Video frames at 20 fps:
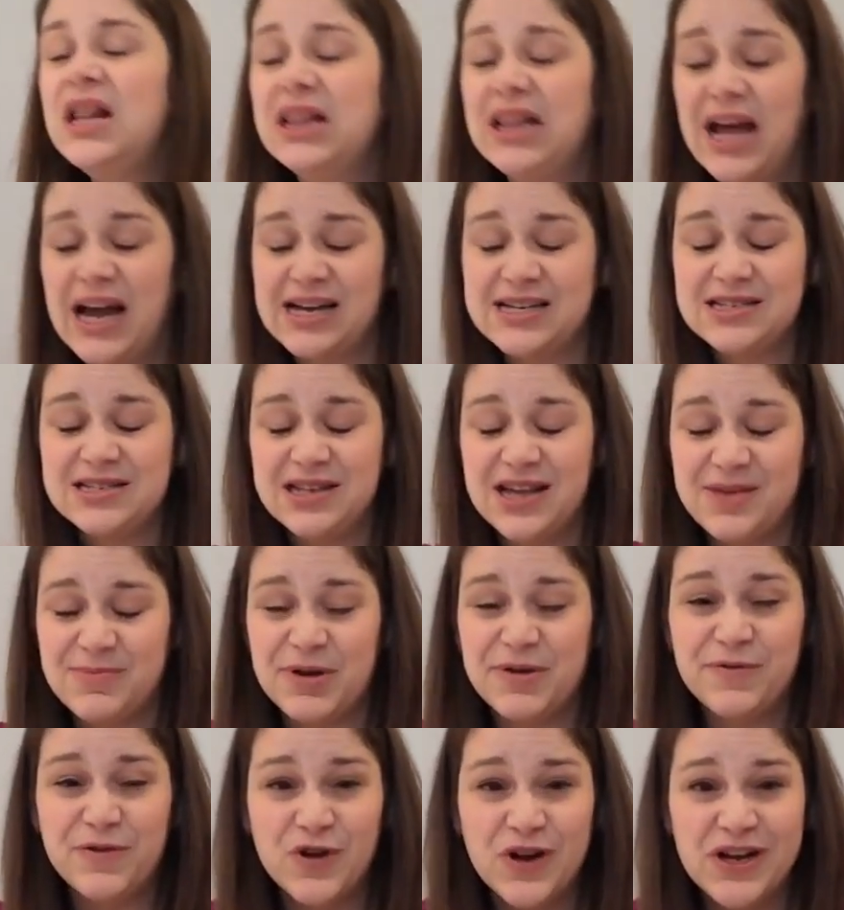Lastly,
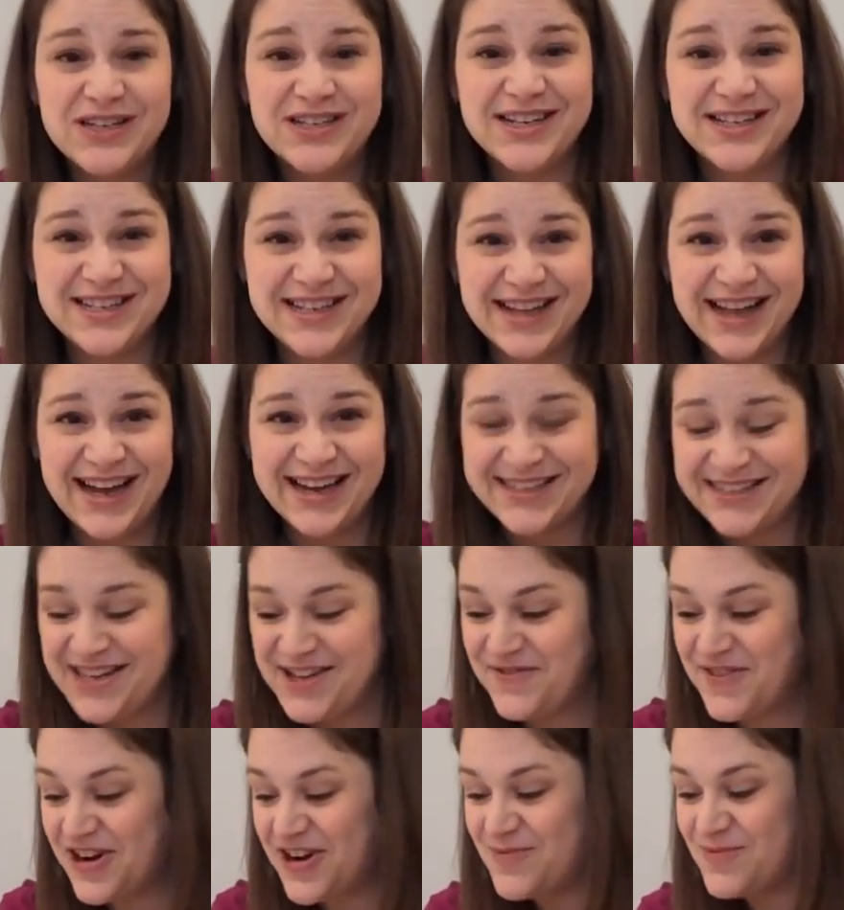my voice isn't
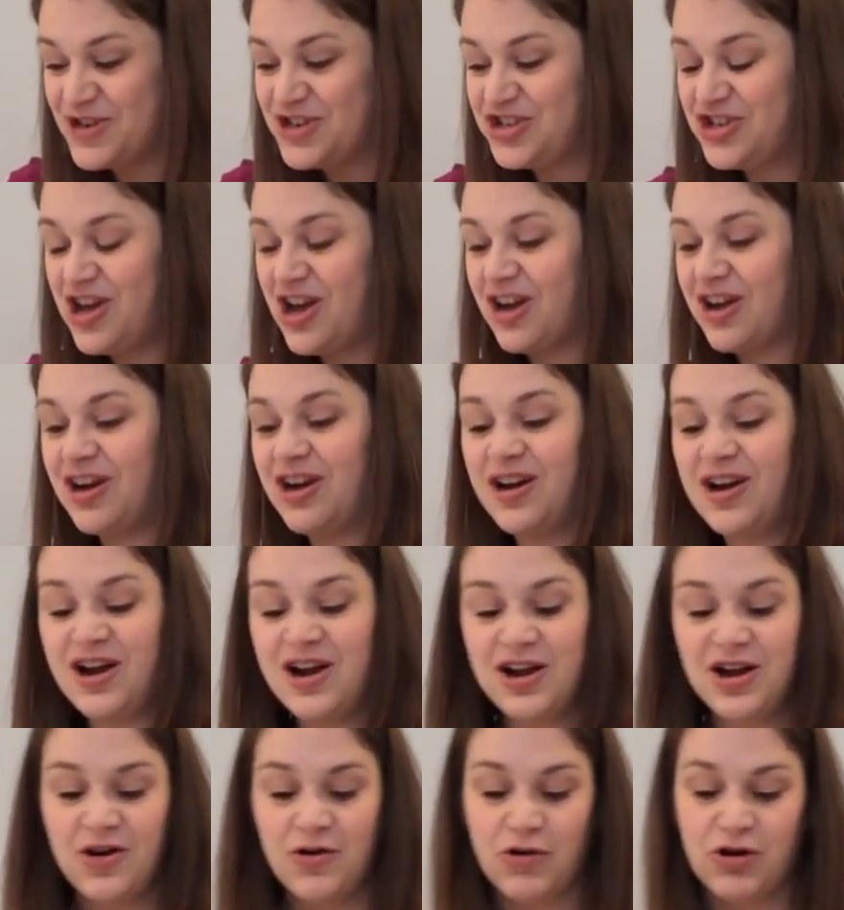lasting very much longer.
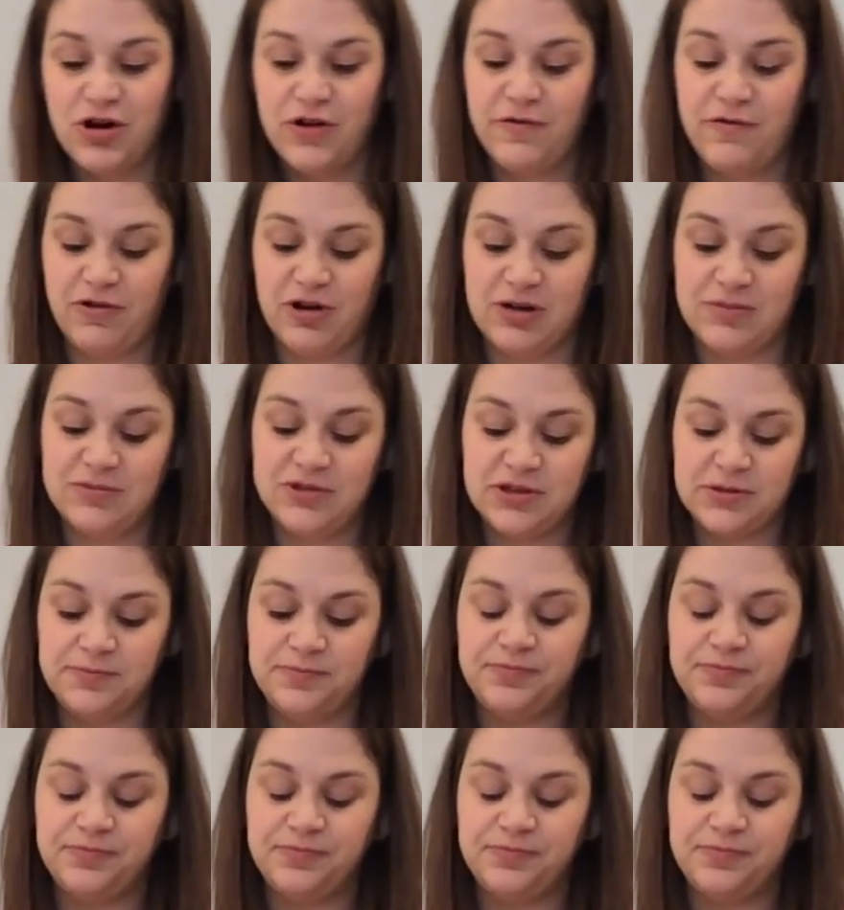Order forms.